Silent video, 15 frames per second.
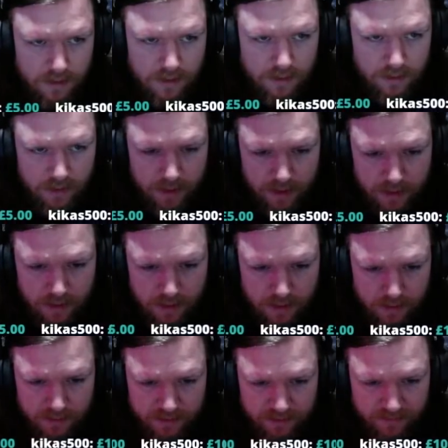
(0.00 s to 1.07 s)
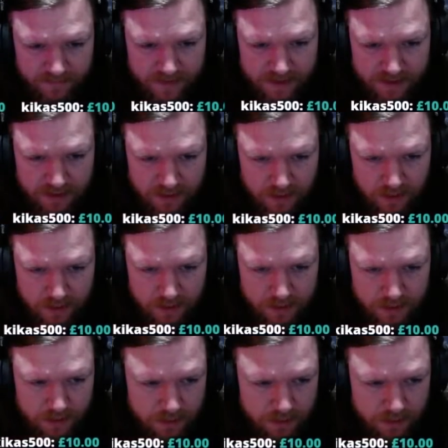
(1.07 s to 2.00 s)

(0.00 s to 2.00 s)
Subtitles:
And then 2 Vascos.